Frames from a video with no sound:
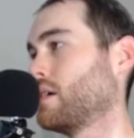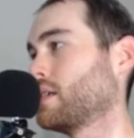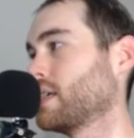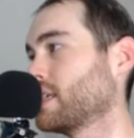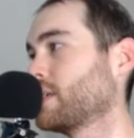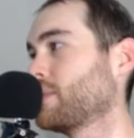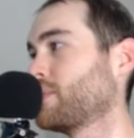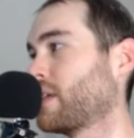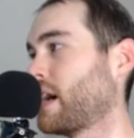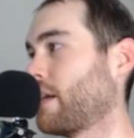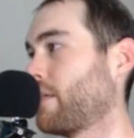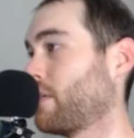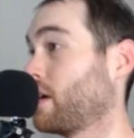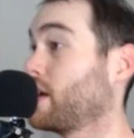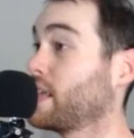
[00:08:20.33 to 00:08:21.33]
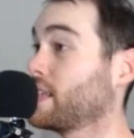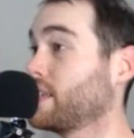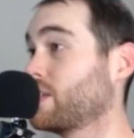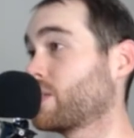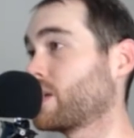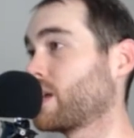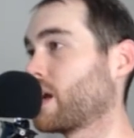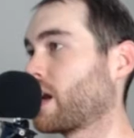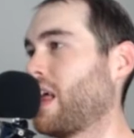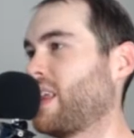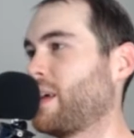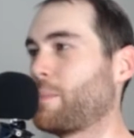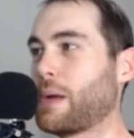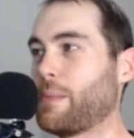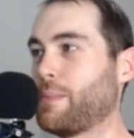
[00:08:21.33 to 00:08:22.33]
65. Oh, that's interesting.
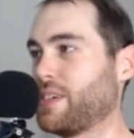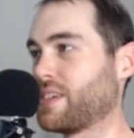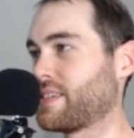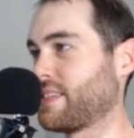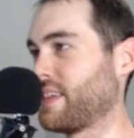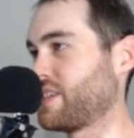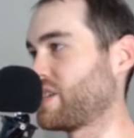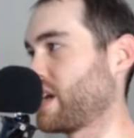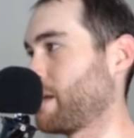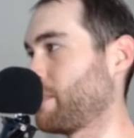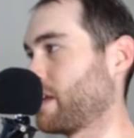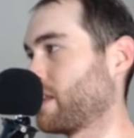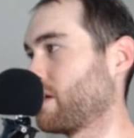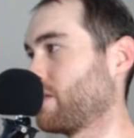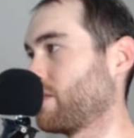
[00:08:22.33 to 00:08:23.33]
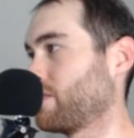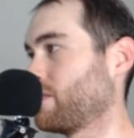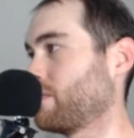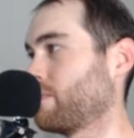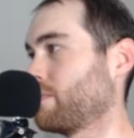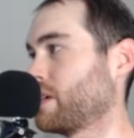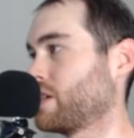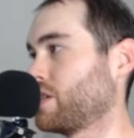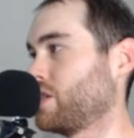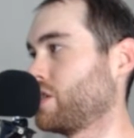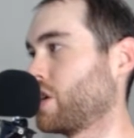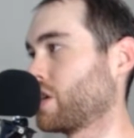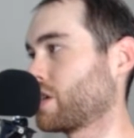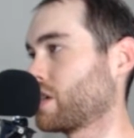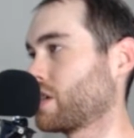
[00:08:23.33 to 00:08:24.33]
They're probably just slut-shaming, though. Bunch of
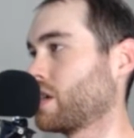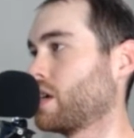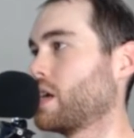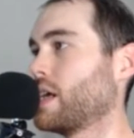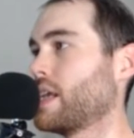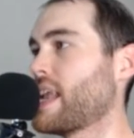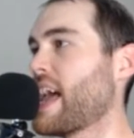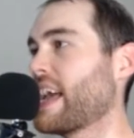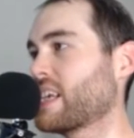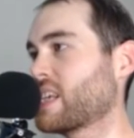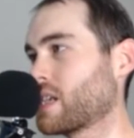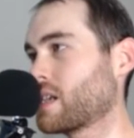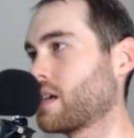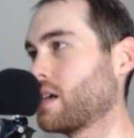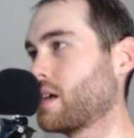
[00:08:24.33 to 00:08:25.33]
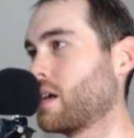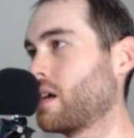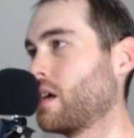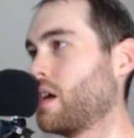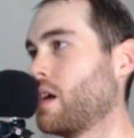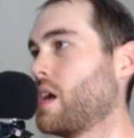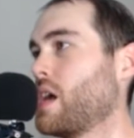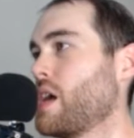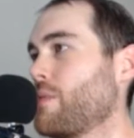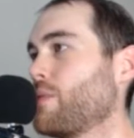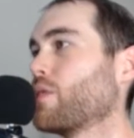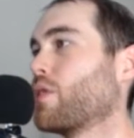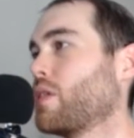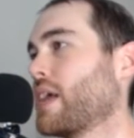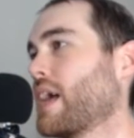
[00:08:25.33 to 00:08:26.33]
jerks. Next! If you
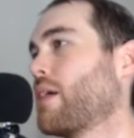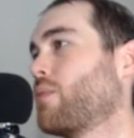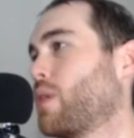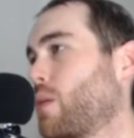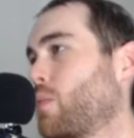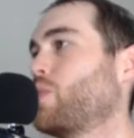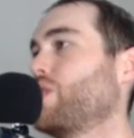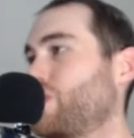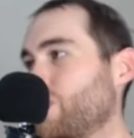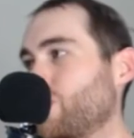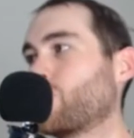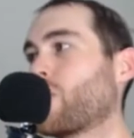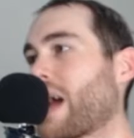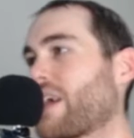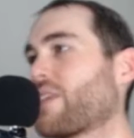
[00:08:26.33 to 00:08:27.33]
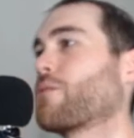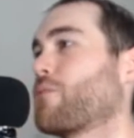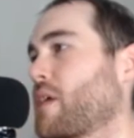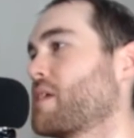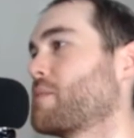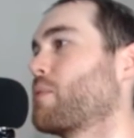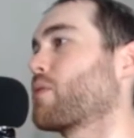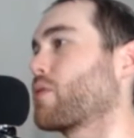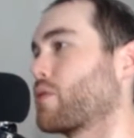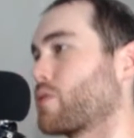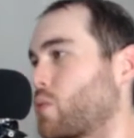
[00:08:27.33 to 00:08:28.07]
could only have one, would you rather Facebook or